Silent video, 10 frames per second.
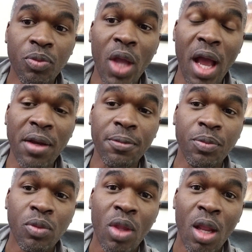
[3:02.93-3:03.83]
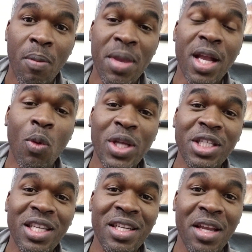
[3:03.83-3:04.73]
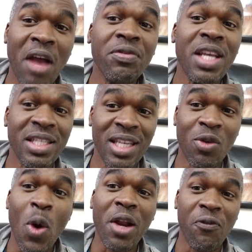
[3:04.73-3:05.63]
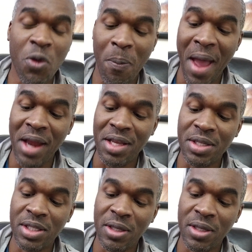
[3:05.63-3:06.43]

and being a West Indian, I've tasted quite a few patties,